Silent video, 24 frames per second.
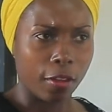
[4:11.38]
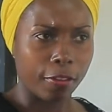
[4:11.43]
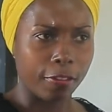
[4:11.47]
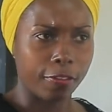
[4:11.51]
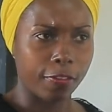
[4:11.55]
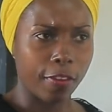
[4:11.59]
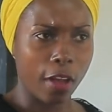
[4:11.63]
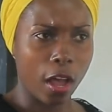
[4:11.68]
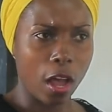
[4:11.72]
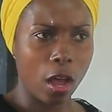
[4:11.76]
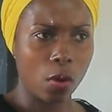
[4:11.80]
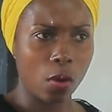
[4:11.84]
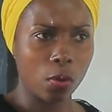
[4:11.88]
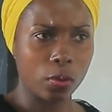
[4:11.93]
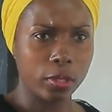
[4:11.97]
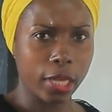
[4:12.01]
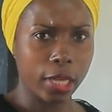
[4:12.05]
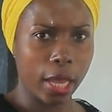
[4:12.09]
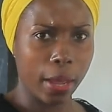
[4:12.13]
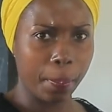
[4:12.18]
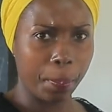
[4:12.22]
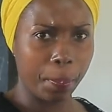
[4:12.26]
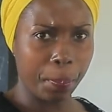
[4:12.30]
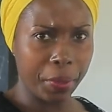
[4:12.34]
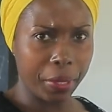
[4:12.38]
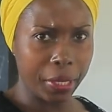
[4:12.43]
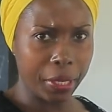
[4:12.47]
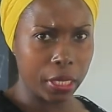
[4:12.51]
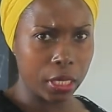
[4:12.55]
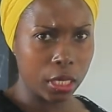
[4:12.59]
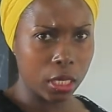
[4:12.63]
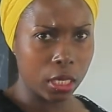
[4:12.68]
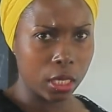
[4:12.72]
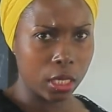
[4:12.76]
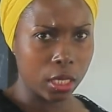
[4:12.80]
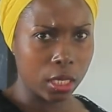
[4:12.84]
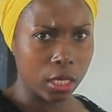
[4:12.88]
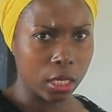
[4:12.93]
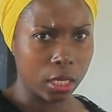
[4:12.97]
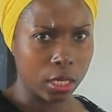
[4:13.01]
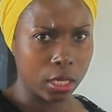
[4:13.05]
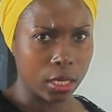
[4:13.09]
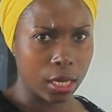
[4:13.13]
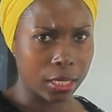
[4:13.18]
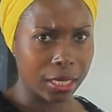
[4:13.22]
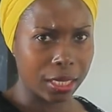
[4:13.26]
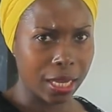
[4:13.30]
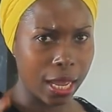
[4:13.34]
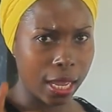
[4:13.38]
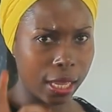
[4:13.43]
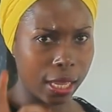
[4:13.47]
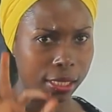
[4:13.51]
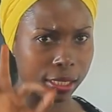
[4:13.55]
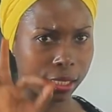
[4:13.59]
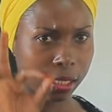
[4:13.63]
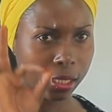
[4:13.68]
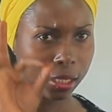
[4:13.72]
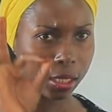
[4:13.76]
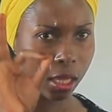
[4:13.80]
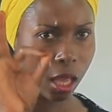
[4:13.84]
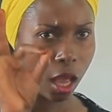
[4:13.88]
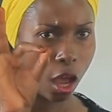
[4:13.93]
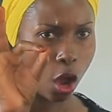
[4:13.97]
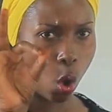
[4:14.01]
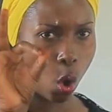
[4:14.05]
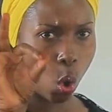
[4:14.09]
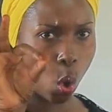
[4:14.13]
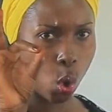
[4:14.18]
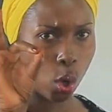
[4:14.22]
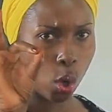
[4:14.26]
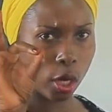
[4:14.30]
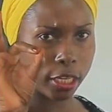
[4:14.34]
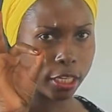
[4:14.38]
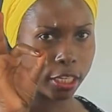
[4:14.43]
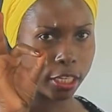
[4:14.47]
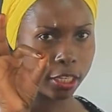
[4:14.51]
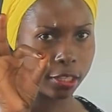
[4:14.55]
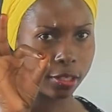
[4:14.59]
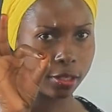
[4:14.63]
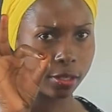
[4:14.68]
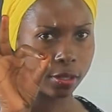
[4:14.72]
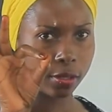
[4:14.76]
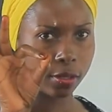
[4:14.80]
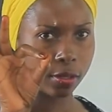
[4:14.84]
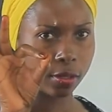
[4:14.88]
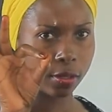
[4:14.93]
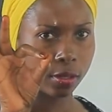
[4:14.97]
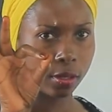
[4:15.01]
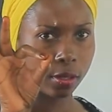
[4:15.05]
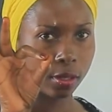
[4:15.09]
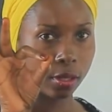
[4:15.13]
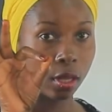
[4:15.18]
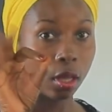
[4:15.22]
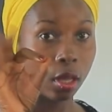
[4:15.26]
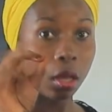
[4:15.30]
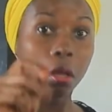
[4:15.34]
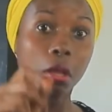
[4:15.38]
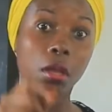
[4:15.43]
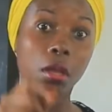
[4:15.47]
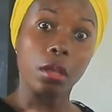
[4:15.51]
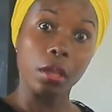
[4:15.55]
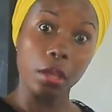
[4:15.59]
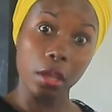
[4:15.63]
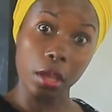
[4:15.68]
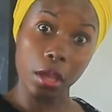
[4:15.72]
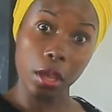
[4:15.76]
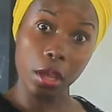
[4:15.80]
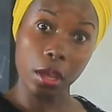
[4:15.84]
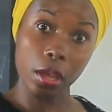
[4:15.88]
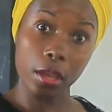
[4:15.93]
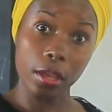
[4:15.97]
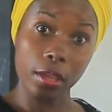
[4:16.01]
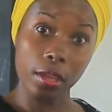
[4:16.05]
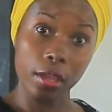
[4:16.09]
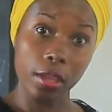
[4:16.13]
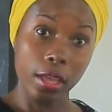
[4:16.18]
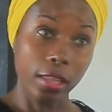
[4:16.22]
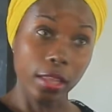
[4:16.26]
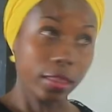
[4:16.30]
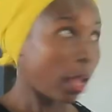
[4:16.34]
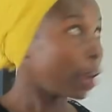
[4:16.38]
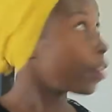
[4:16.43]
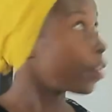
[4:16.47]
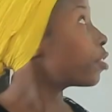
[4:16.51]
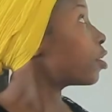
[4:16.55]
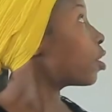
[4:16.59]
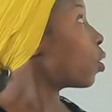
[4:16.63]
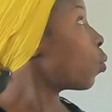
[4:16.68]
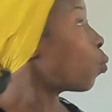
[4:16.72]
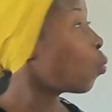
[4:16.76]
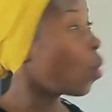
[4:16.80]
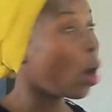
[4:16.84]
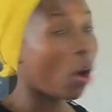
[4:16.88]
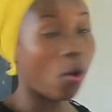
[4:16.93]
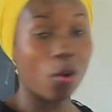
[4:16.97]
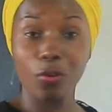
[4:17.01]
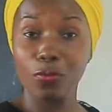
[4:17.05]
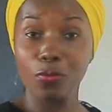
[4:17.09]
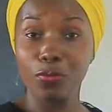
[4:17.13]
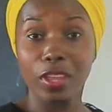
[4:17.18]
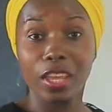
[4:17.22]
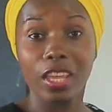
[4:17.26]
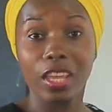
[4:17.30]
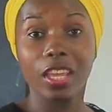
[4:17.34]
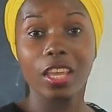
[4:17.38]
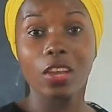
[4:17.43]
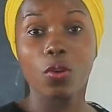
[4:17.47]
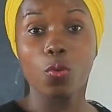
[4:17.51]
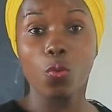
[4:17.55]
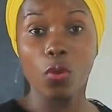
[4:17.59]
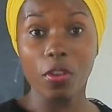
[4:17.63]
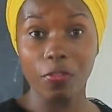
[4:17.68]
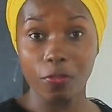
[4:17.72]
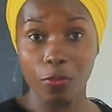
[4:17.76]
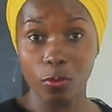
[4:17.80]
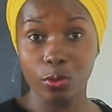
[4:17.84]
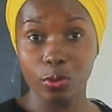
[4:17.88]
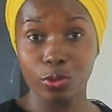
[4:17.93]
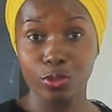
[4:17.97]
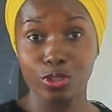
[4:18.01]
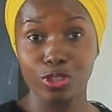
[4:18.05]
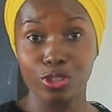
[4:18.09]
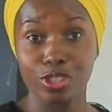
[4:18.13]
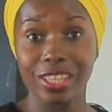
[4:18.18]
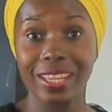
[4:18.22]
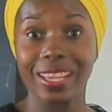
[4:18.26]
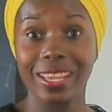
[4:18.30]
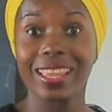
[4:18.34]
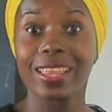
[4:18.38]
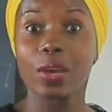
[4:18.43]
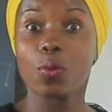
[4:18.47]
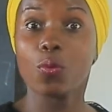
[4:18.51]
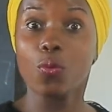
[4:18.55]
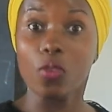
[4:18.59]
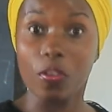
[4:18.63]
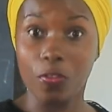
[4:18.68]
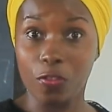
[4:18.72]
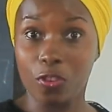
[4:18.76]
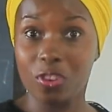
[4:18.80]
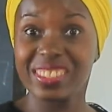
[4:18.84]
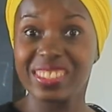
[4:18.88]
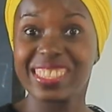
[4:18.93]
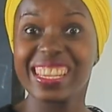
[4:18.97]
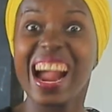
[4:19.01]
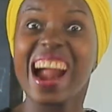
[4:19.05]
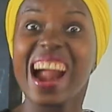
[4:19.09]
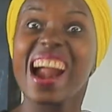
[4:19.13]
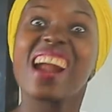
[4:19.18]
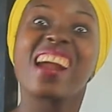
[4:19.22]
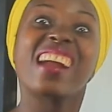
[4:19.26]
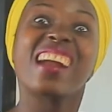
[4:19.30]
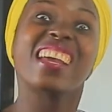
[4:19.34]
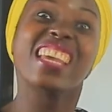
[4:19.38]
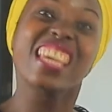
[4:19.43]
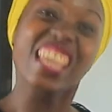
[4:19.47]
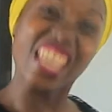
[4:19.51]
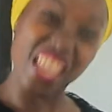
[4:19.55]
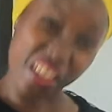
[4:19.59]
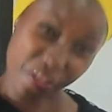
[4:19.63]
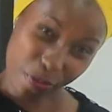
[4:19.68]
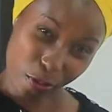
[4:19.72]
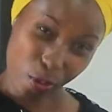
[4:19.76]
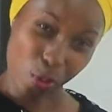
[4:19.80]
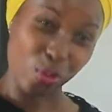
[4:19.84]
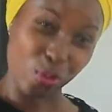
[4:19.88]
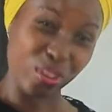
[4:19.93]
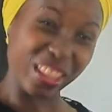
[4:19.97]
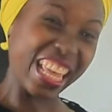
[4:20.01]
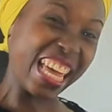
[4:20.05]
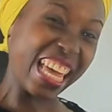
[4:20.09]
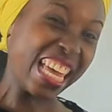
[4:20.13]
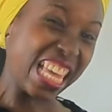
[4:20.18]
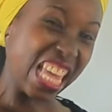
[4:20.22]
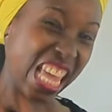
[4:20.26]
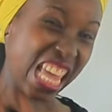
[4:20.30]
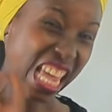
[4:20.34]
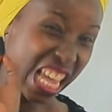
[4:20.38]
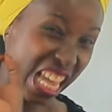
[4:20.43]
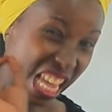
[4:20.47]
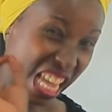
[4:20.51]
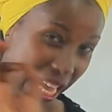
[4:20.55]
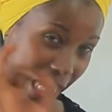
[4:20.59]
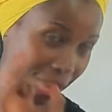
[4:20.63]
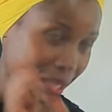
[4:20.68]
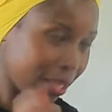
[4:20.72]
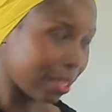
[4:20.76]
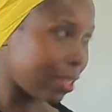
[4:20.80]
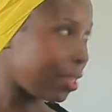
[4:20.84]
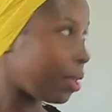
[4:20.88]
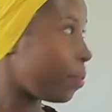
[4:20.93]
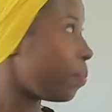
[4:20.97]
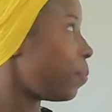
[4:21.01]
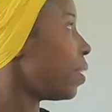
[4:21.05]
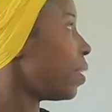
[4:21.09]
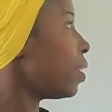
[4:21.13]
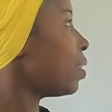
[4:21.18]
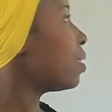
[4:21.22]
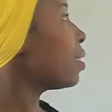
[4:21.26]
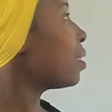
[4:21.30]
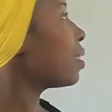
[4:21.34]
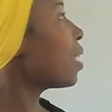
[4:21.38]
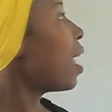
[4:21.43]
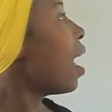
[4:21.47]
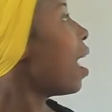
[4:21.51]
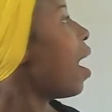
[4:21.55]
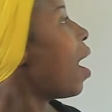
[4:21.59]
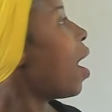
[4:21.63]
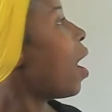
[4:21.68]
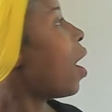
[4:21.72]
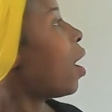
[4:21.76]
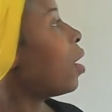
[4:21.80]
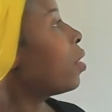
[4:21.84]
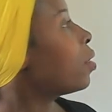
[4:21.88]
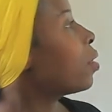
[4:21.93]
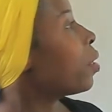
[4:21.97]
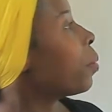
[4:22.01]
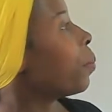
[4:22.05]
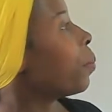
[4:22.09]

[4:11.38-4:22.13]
found a bean that has a hole in it? Yeah, that is the work of the weevils. The weevils are evil. They eat the beans and the